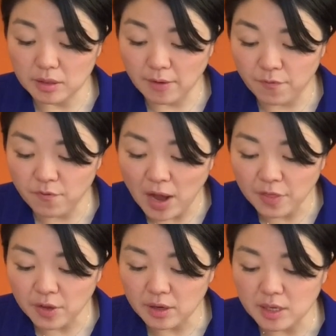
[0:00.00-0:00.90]
the
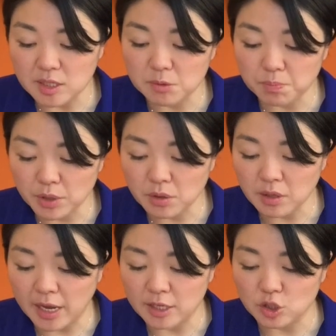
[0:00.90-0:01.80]
Father in
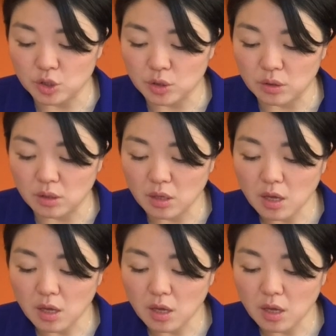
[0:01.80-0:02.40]
spirit and truth.